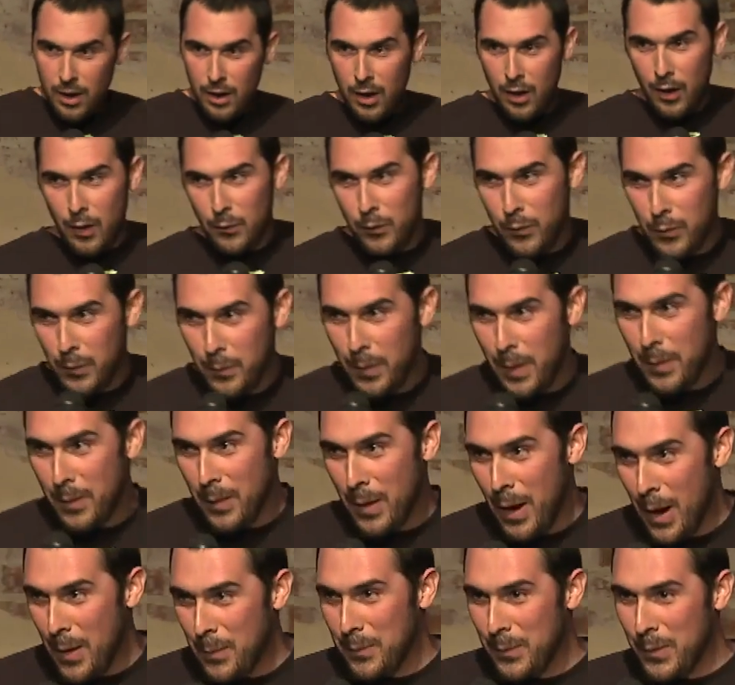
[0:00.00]
I'm from
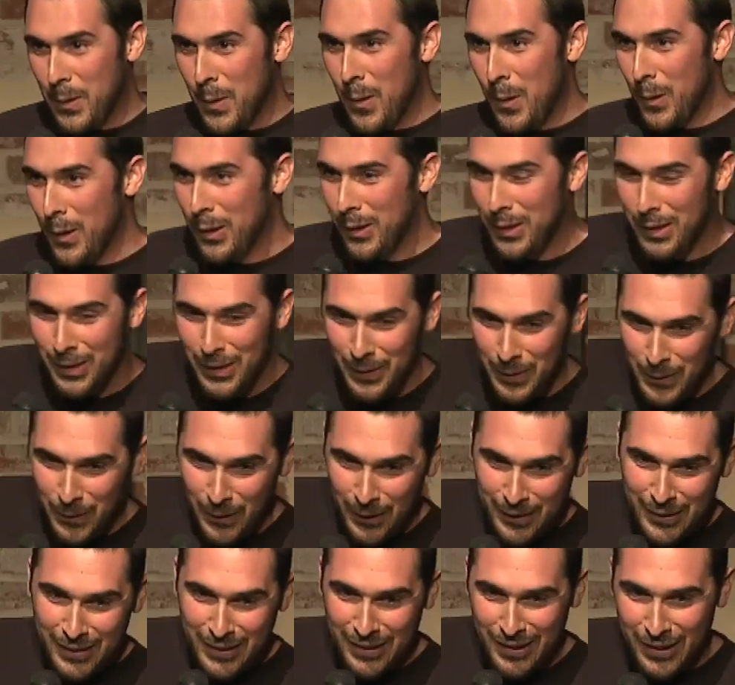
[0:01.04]
up north, where
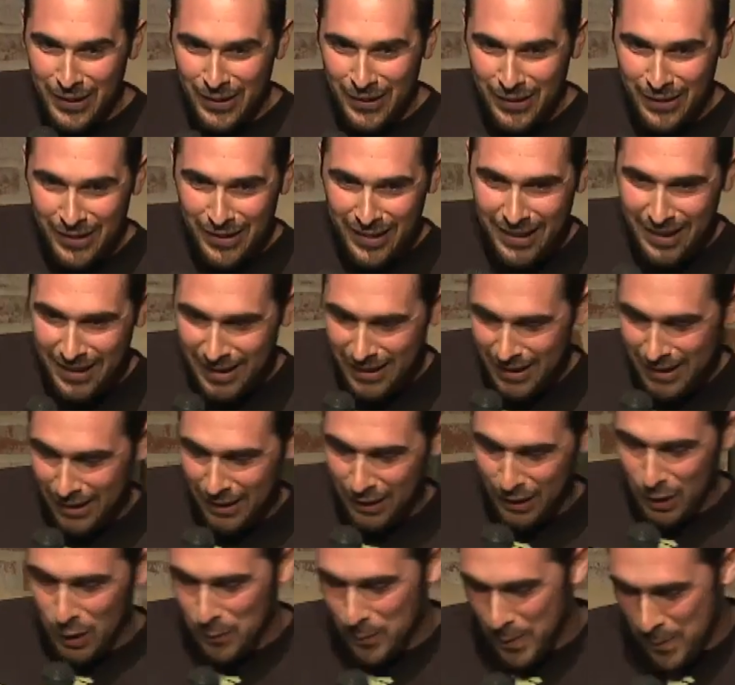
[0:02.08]
it's a little
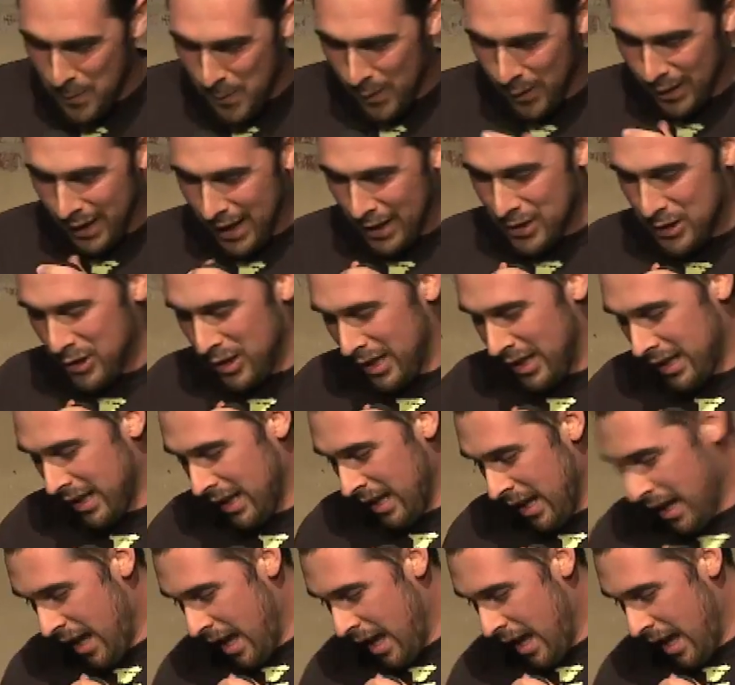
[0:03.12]
bit more country.